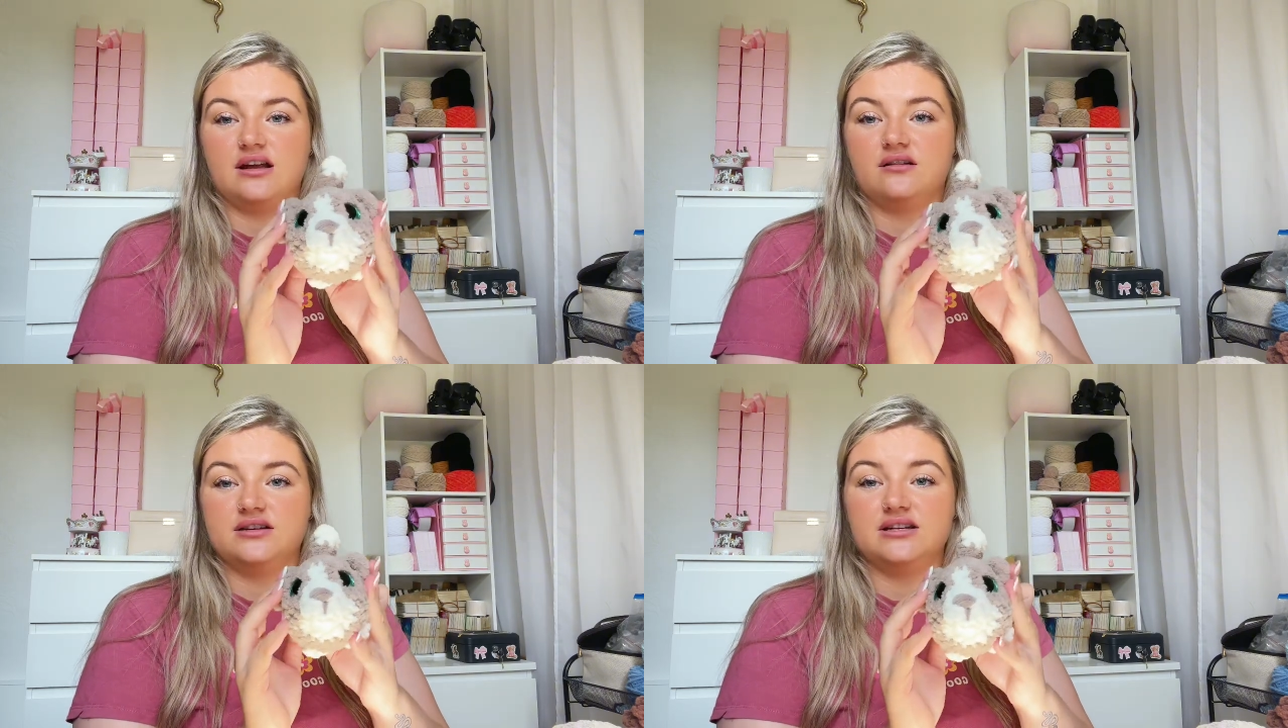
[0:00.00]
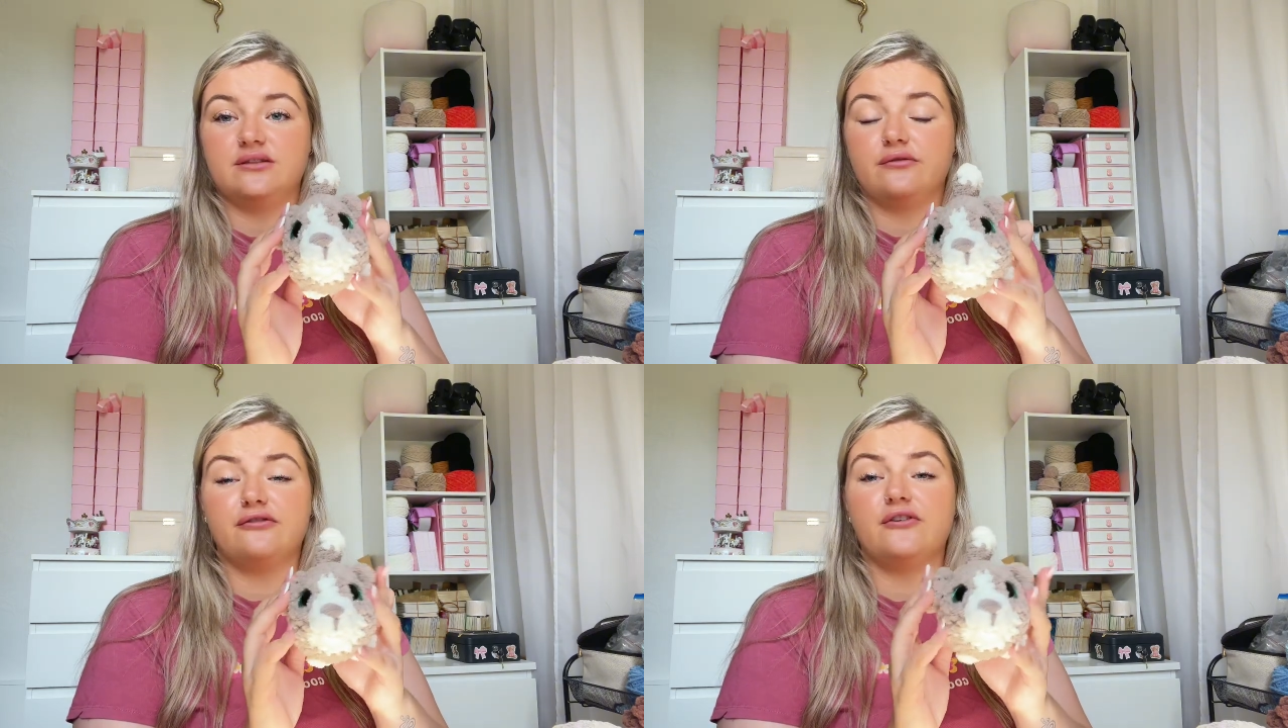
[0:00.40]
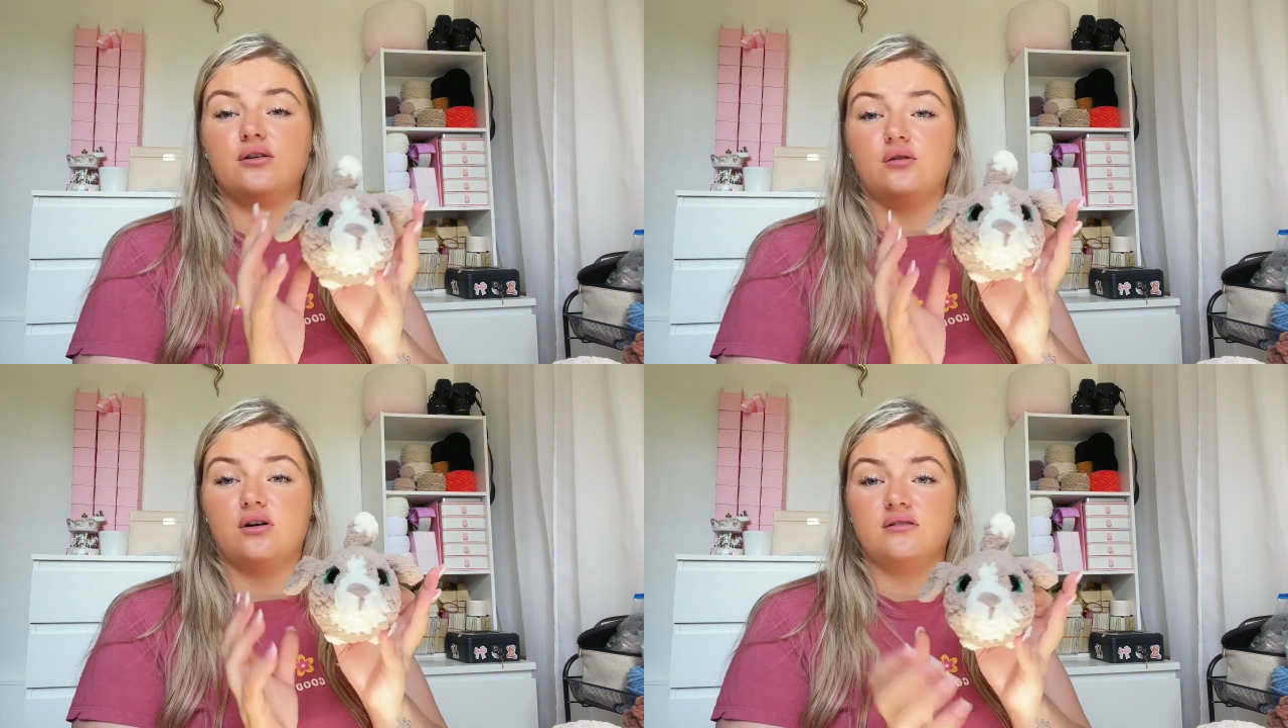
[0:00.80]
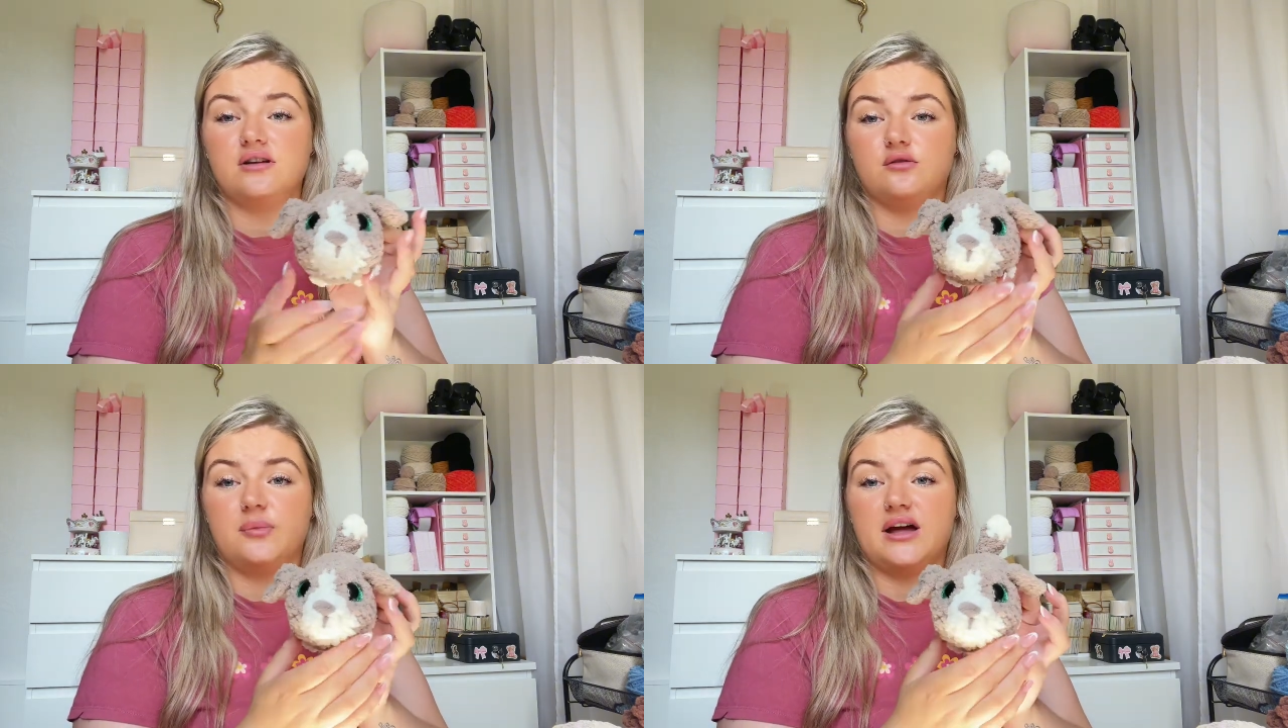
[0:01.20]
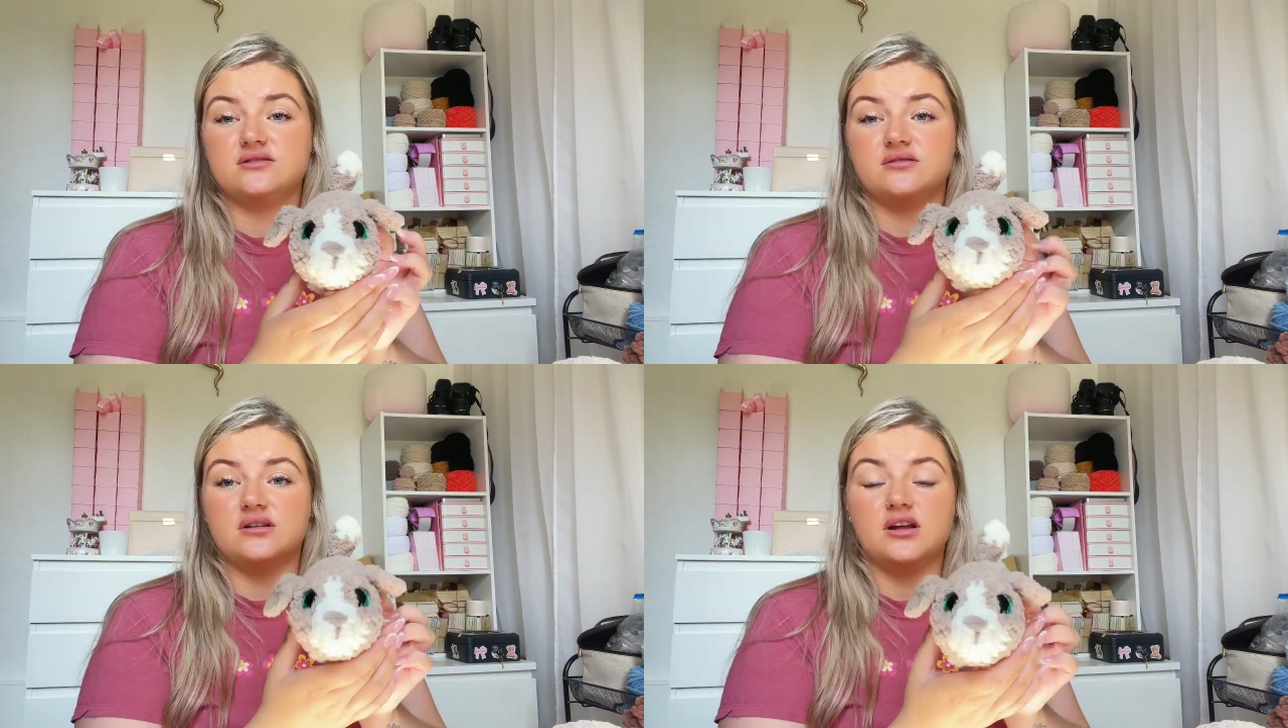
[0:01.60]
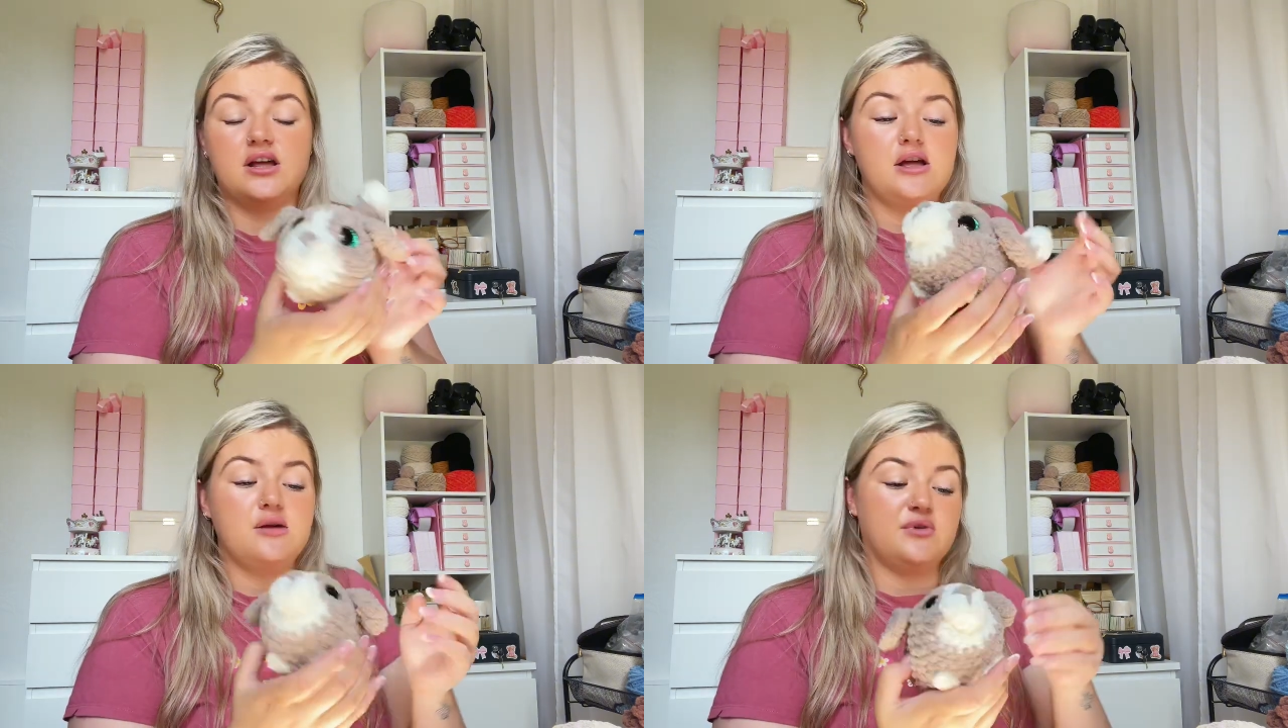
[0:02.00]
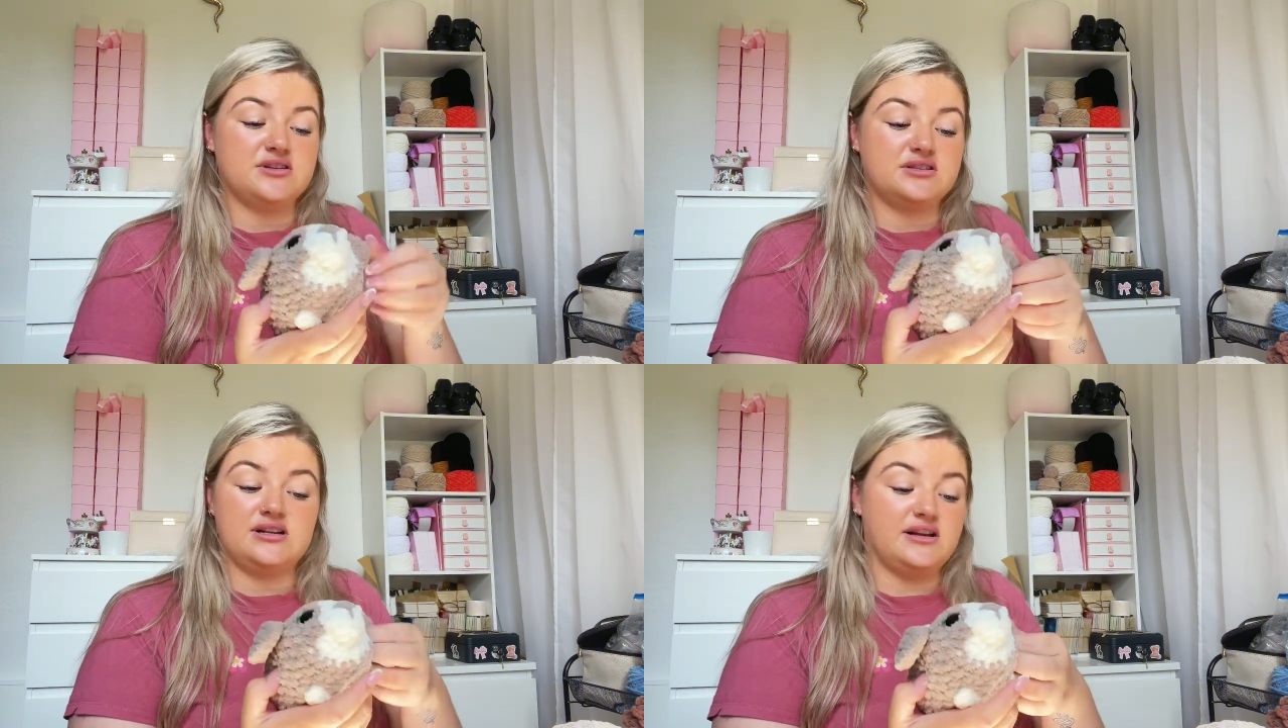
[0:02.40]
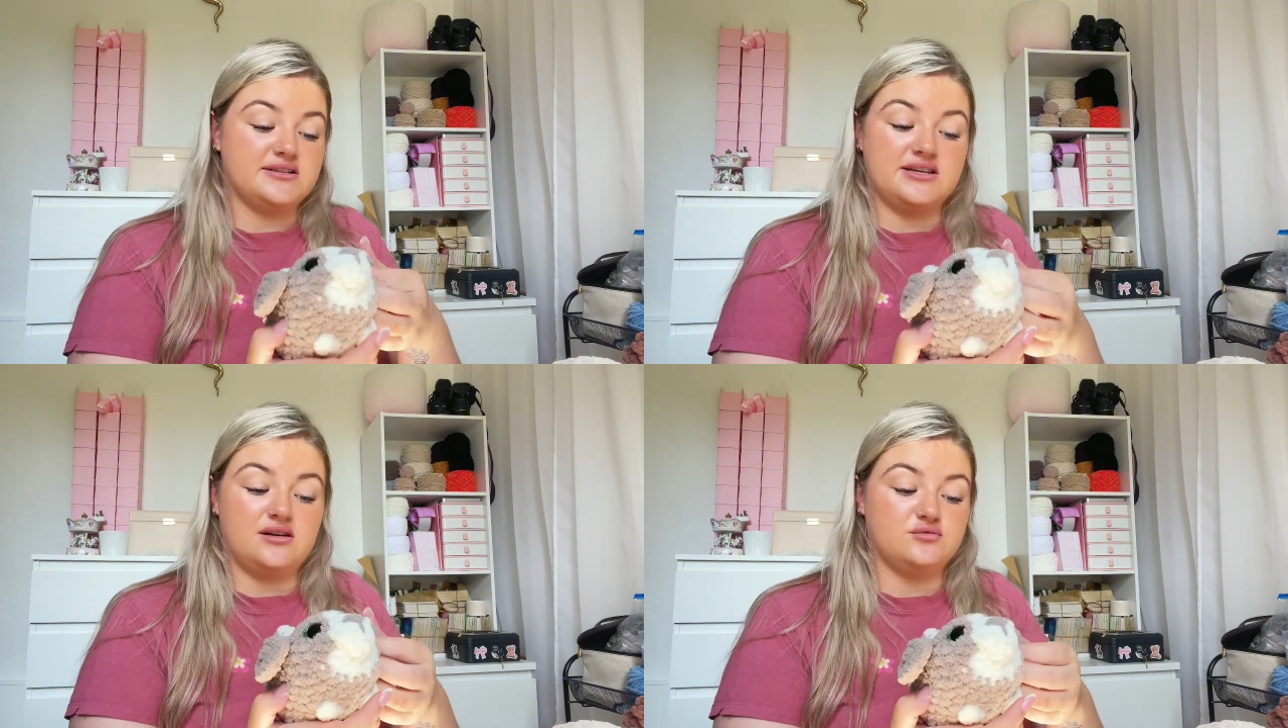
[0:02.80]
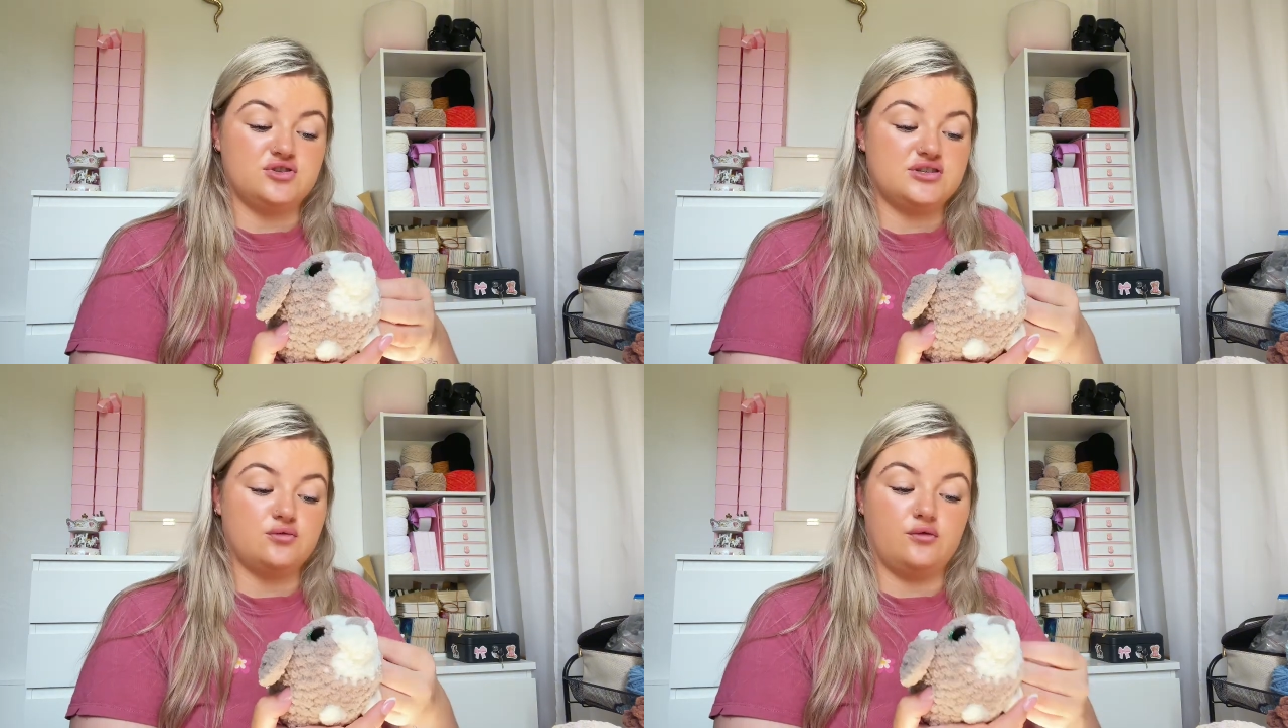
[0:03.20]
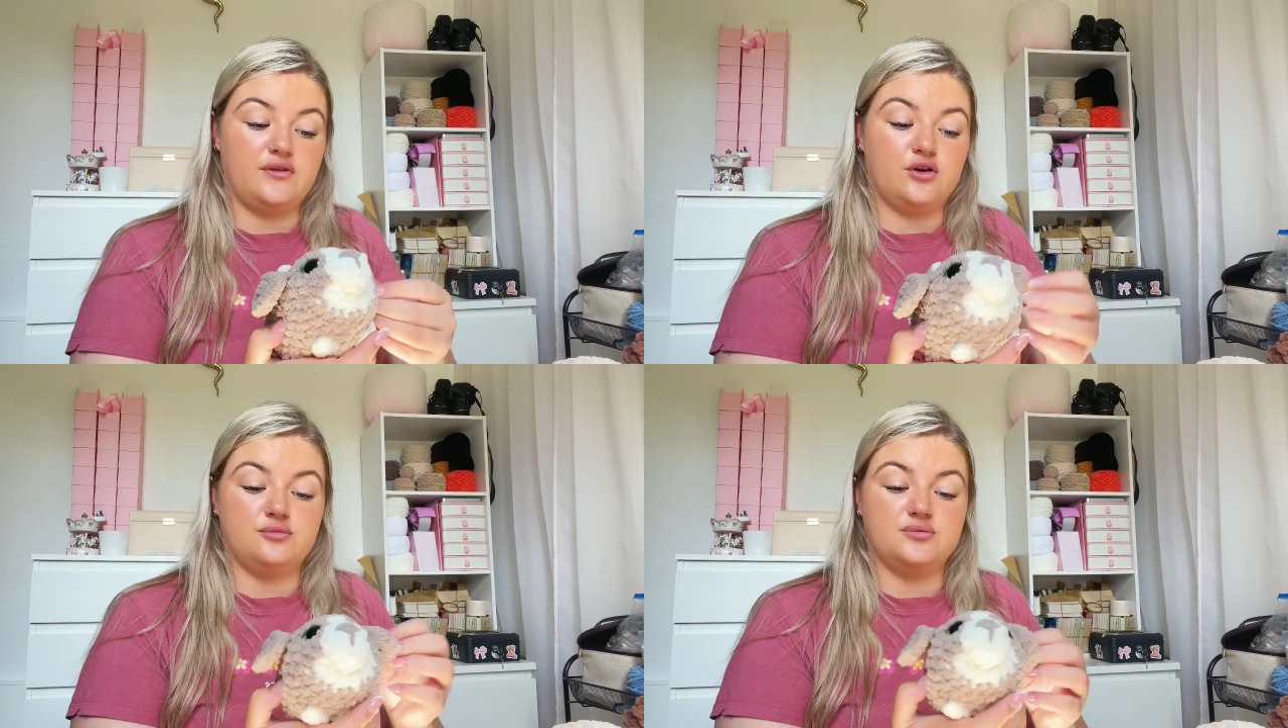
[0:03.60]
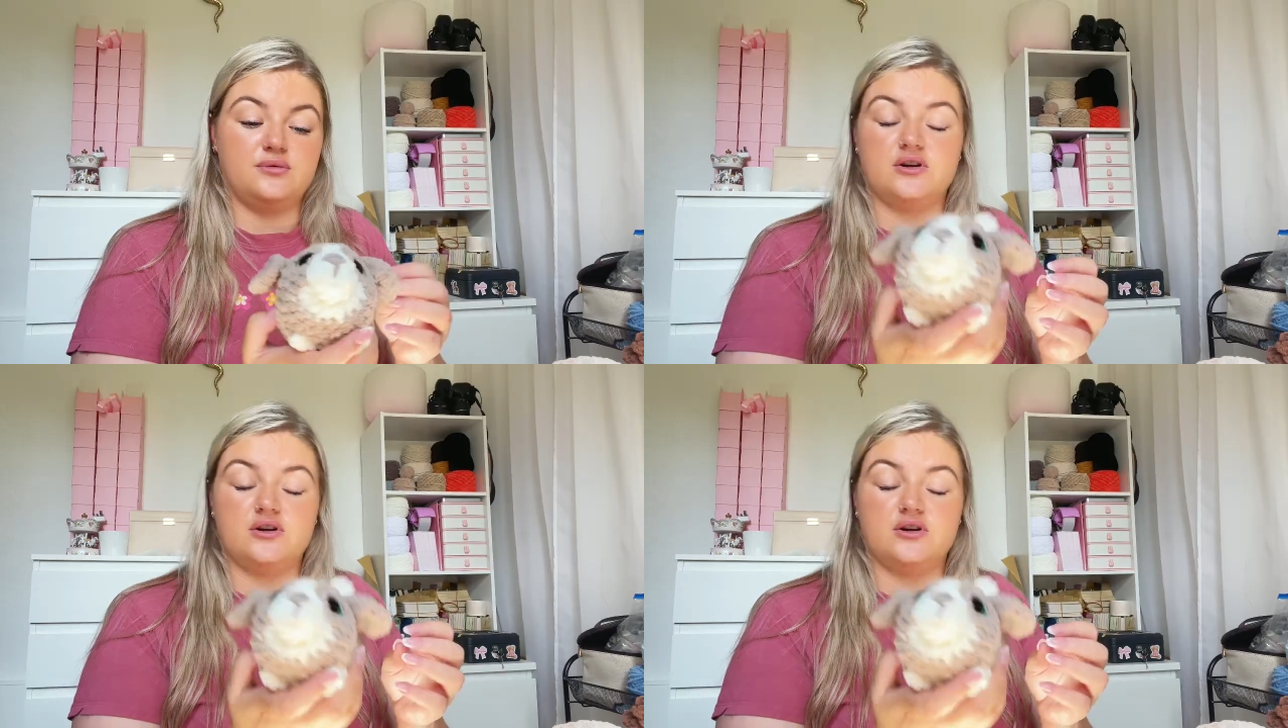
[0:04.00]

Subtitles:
And I didn't even follow her ear pattern, because like I said, I was just so fed up.